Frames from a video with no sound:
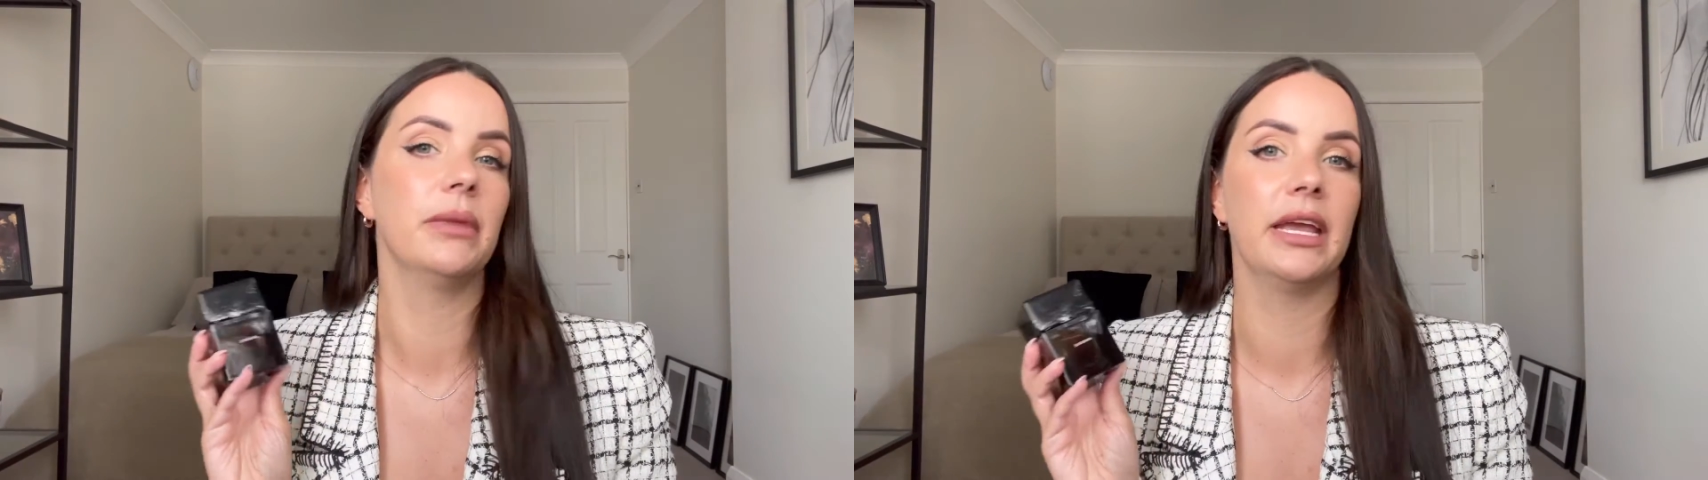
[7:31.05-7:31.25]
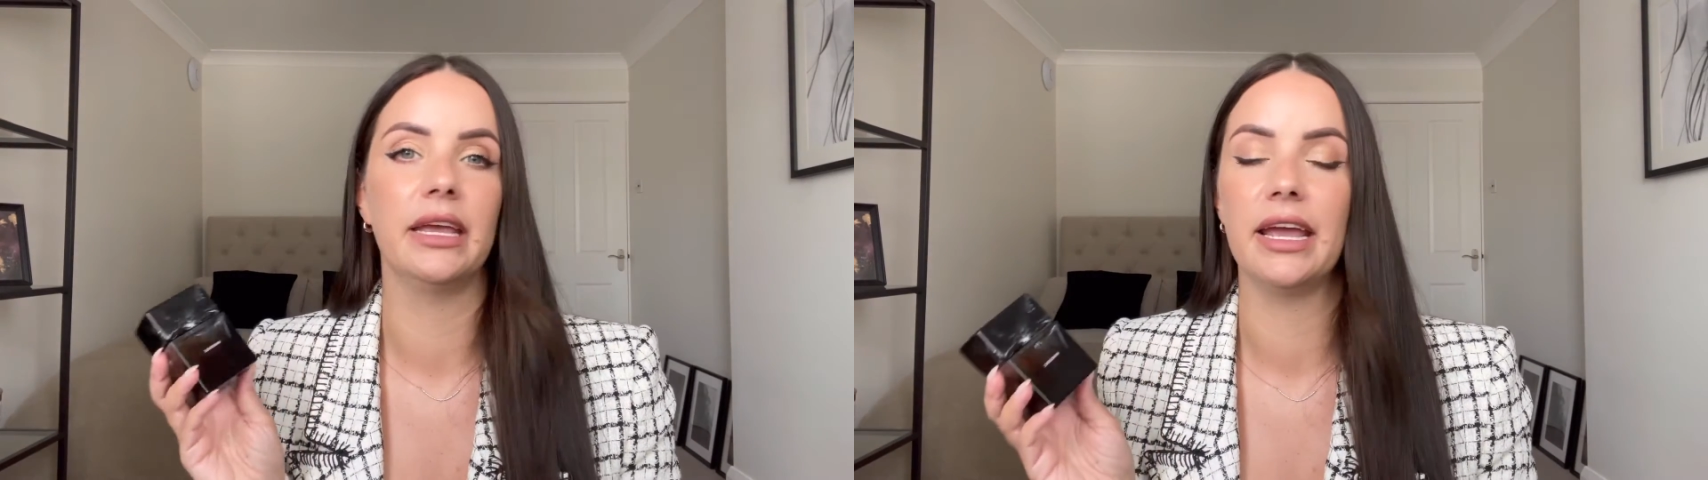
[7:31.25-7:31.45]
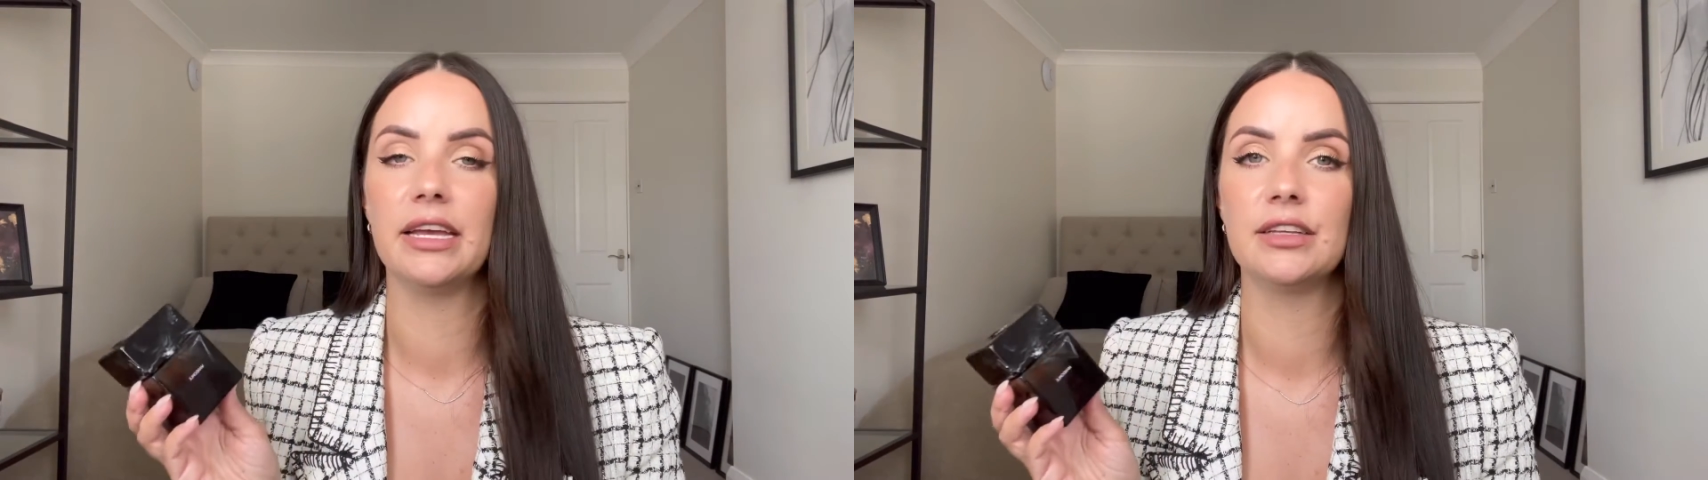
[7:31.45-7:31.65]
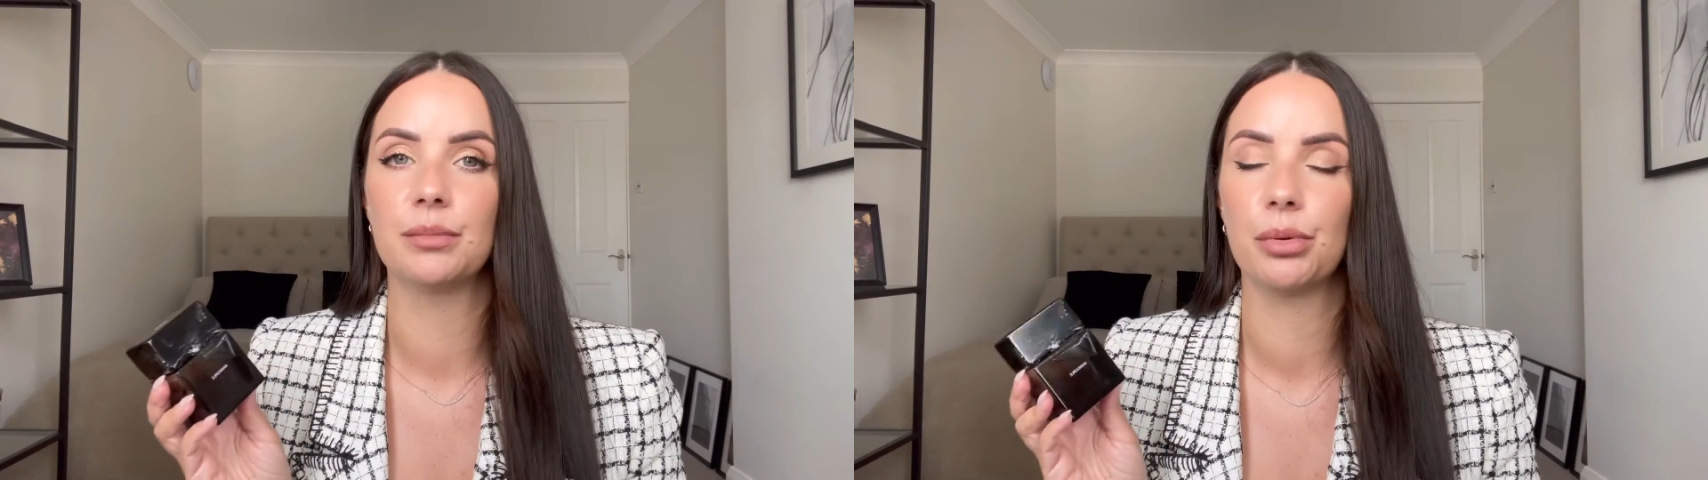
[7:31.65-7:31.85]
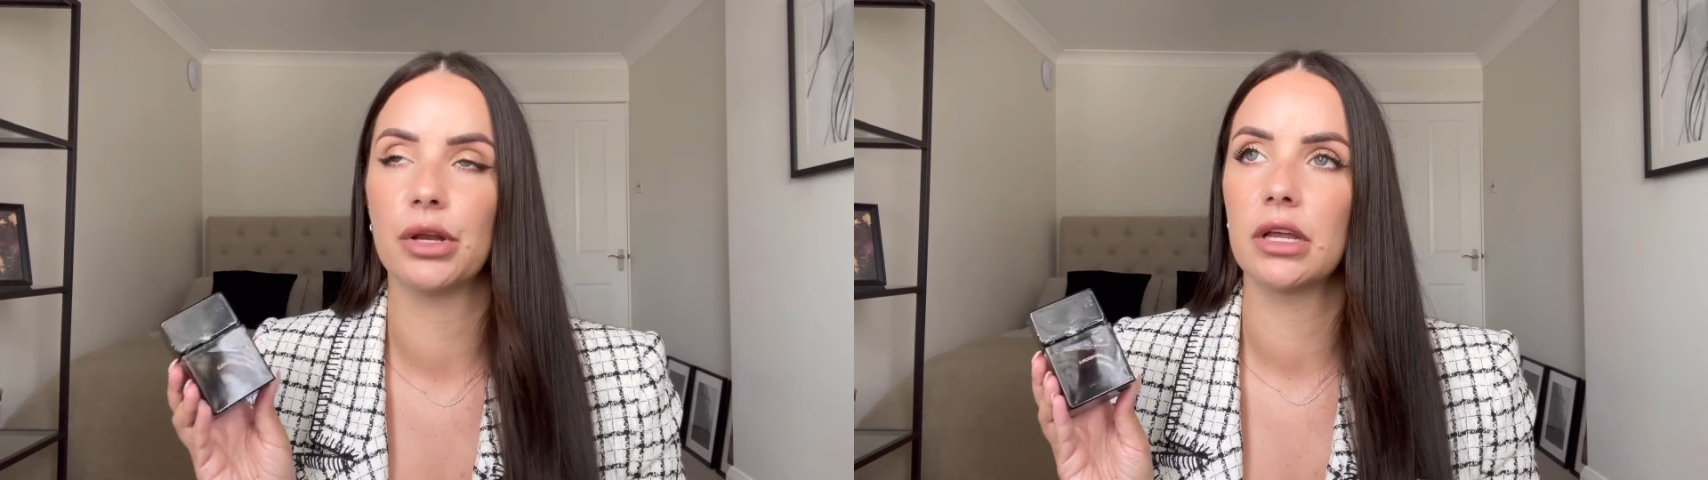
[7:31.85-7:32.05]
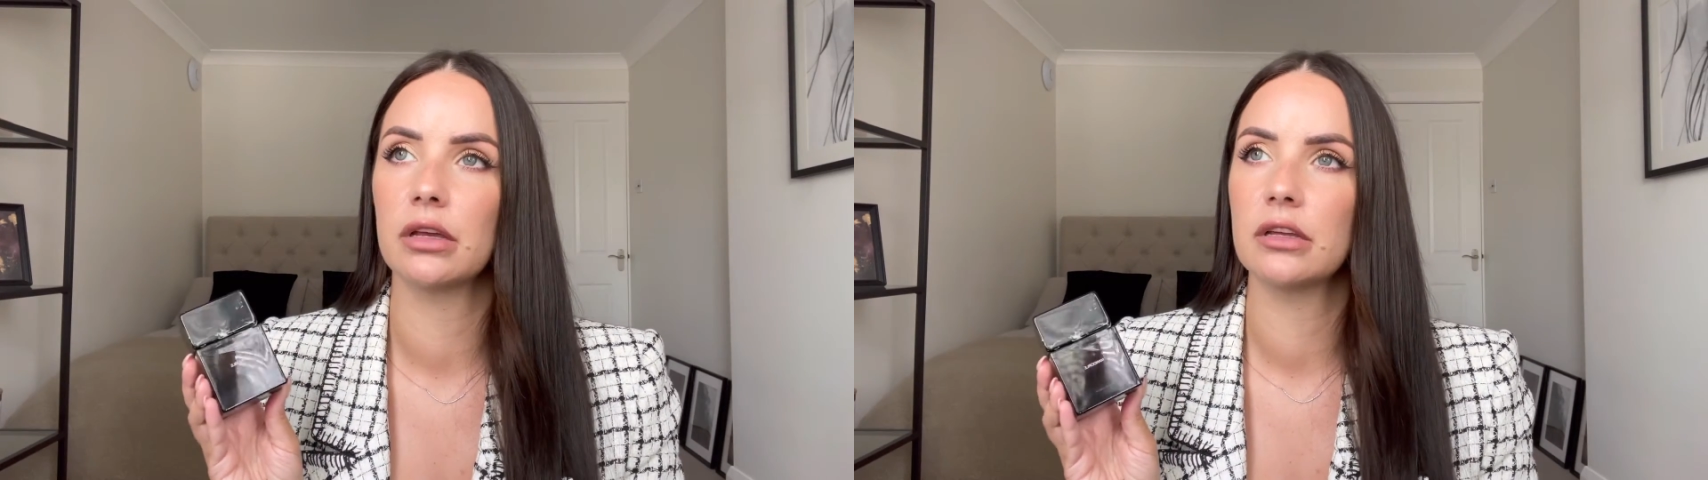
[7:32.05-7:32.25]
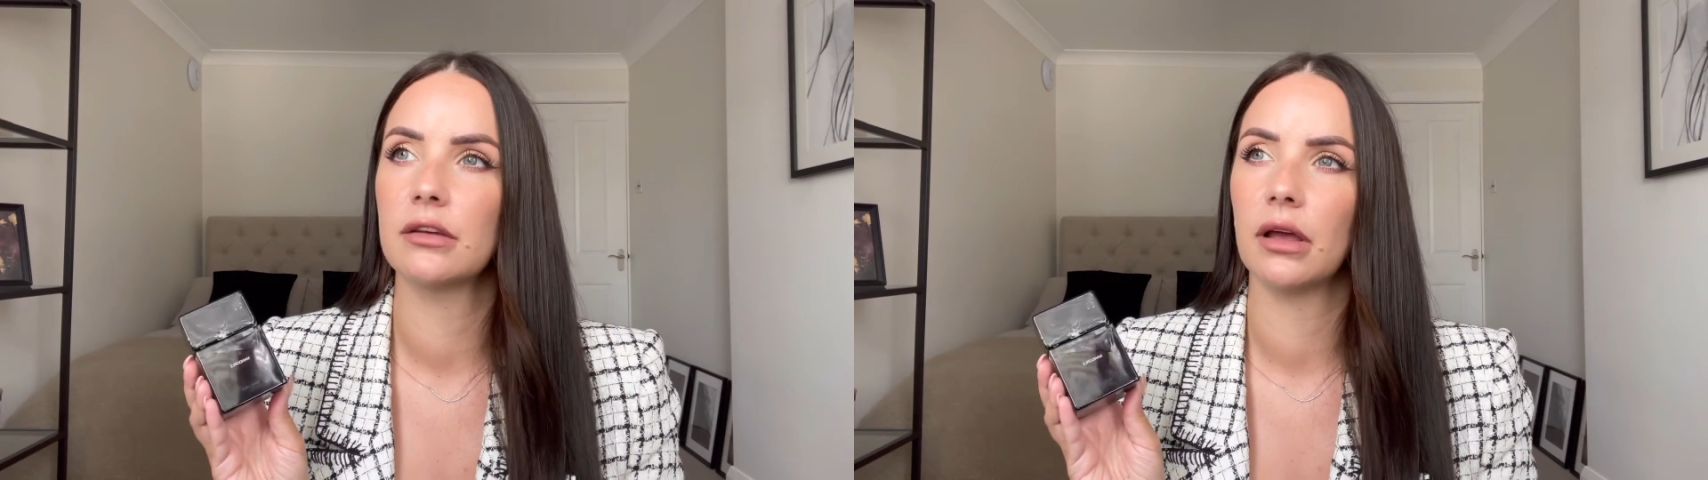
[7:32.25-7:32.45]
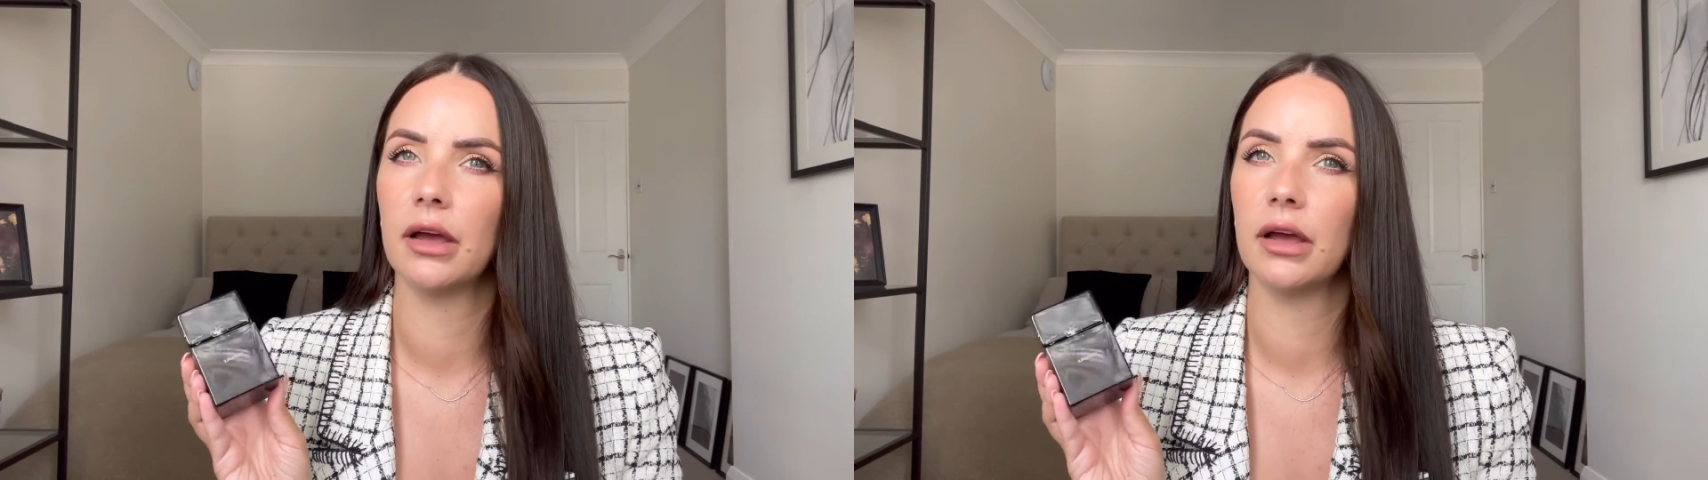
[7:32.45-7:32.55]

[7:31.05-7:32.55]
me is pretty good.